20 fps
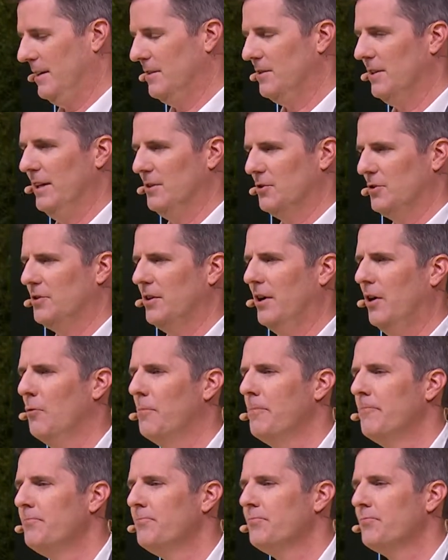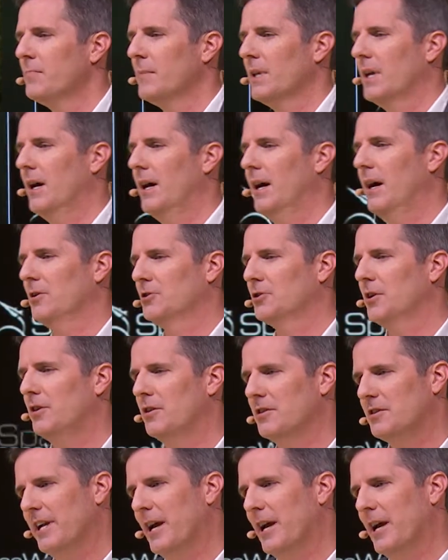Such. So, uh, I'll show you a